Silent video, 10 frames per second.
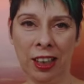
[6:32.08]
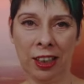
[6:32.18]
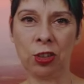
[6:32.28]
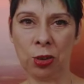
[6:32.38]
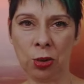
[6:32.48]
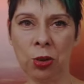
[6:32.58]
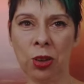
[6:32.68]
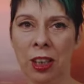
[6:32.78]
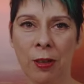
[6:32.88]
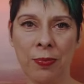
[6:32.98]
do.
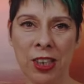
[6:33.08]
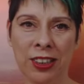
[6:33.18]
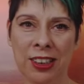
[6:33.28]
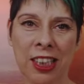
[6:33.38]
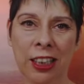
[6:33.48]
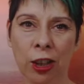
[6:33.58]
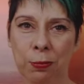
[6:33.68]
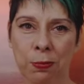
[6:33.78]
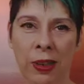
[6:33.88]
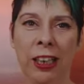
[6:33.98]
So instead
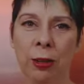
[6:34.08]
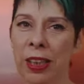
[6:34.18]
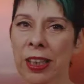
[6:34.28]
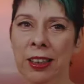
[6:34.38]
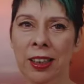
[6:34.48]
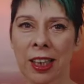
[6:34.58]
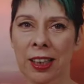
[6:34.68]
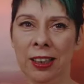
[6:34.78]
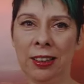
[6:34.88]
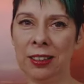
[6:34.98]
of blaming,
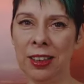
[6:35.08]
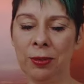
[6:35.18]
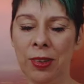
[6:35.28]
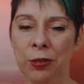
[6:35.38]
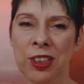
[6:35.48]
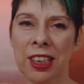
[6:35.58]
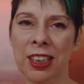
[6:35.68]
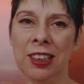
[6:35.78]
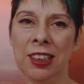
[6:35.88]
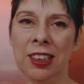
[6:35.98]
and I've
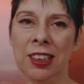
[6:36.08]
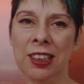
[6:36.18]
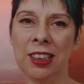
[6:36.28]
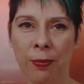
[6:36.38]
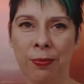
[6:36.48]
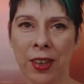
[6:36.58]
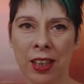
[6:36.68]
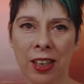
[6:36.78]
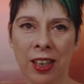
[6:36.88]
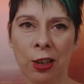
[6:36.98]
seen some
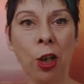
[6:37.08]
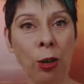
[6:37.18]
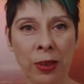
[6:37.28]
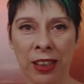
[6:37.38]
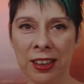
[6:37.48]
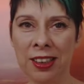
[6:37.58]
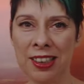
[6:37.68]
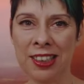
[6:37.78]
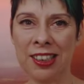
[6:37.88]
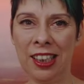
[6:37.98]

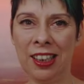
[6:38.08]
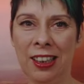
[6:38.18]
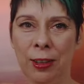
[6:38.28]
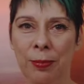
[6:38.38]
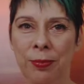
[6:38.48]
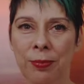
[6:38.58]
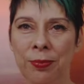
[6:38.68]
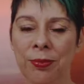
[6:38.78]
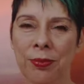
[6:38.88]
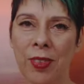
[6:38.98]
comments
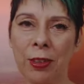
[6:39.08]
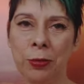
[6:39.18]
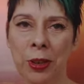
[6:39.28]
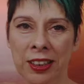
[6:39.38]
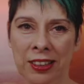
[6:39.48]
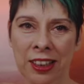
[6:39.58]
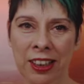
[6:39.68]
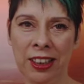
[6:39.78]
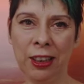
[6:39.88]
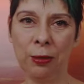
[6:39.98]
with
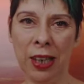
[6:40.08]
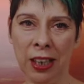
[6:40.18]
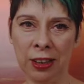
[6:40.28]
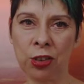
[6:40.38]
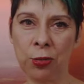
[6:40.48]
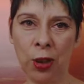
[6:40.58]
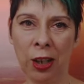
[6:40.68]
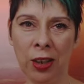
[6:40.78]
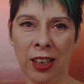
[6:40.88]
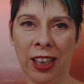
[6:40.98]
the March for
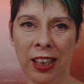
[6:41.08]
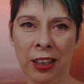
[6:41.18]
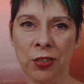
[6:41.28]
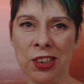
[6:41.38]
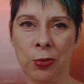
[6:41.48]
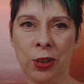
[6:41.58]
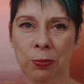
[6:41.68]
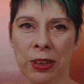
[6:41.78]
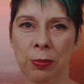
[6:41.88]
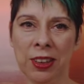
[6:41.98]
Our Lives where
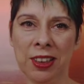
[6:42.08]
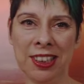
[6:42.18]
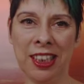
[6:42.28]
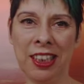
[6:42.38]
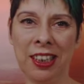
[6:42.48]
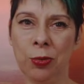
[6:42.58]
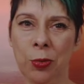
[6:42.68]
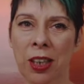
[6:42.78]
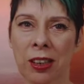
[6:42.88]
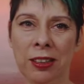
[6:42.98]
people said,
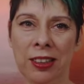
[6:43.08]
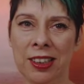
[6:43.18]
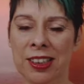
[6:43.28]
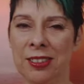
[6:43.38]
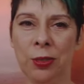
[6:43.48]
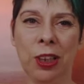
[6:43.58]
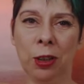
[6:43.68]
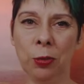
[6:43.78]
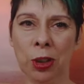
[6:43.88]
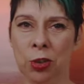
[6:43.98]
well, this,
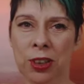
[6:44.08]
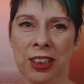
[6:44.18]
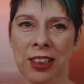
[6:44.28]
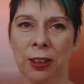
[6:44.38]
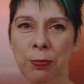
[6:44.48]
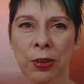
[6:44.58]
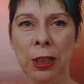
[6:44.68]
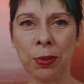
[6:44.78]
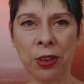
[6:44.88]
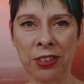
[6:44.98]
what do the young
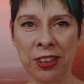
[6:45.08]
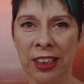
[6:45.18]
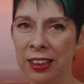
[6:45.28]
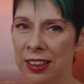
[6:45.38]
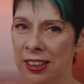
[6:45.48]
people think?